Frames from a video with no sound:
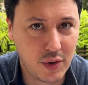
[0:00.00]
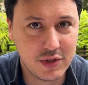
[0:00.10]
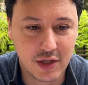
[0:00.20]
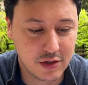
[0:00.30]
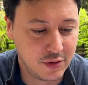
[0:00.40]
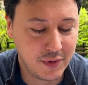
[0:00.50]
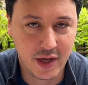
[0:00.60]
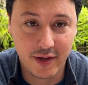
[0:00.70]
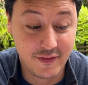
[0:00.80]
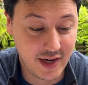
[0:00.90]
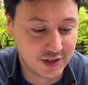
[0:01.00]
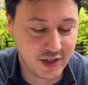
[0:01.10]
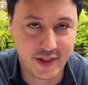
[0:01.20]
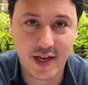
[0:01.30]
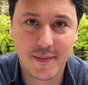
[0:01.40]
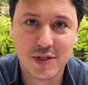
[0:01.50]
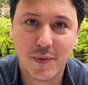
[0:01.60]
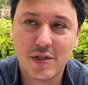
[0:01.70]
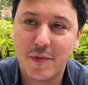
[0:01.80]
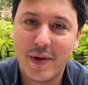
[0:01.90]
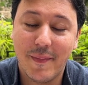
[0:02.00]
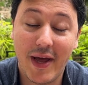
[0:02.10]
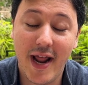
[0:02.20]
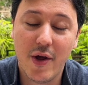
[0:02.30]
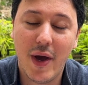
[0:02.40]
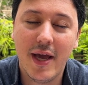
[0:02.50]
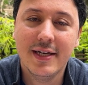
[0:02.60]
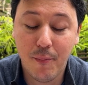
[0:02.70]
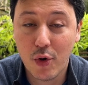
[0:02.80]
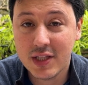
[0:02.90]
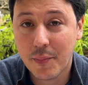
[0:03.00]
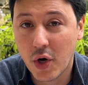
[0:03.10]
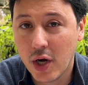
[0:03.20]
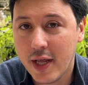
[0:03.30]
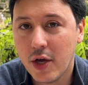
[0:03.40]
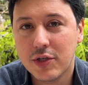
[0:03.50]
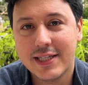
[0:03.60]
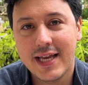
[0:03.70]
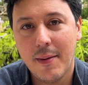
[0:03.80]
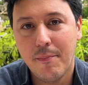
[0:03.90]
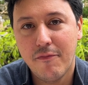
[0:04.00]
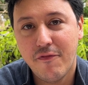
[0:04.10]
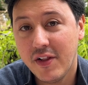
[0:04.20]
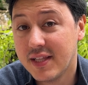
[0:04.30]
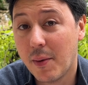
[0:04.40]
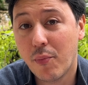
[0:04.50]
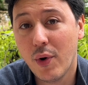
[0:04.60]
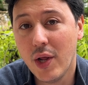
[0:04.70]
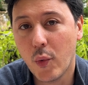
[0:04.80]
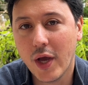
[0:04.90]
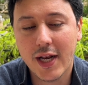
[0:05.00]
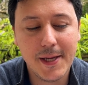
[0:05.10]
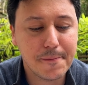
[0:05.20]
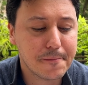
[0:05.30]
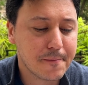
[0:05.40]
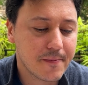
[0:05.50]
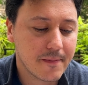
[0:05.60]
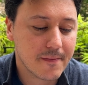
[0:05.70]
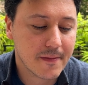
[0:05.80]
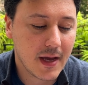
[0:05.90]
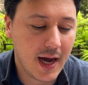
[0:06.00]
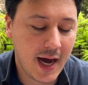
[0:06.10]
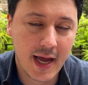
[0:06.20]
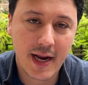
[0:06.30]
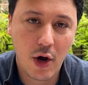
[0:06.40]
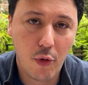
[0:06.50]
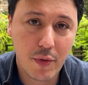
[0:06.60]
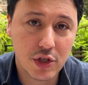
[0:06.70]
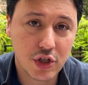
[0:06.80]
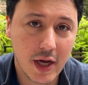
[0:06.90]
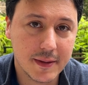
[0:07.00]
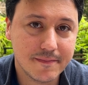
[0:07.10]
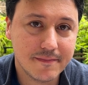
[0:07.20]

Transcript: by the Cordon Bleu. You can actually think about sponsoring me, but anyway, book them early because they get filled up really quickly. And I hope you enjoy it.